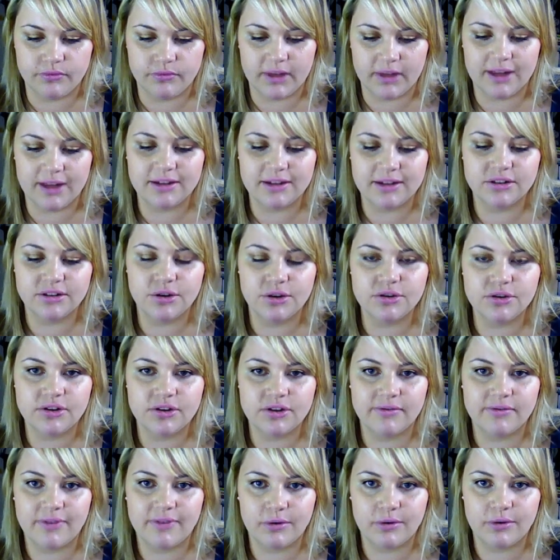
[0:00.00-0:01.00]
And it goes
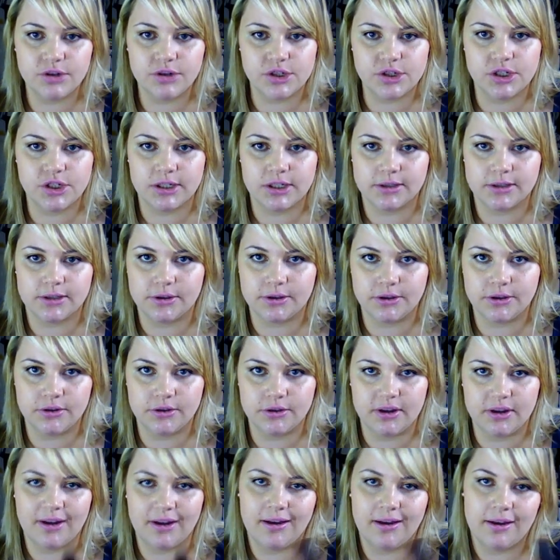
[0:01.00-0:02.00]
on very sheer.
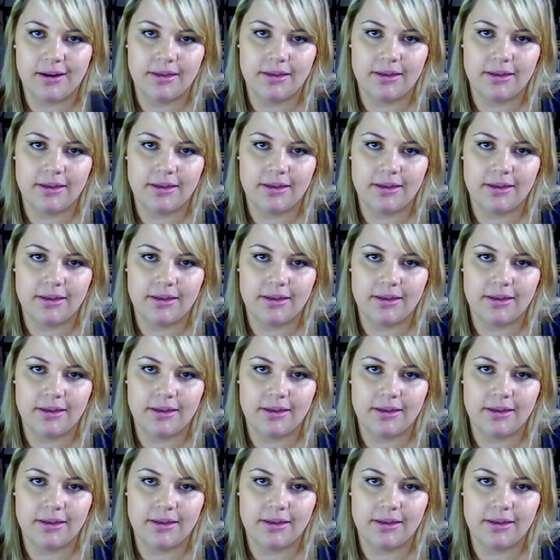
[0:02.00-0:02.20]
I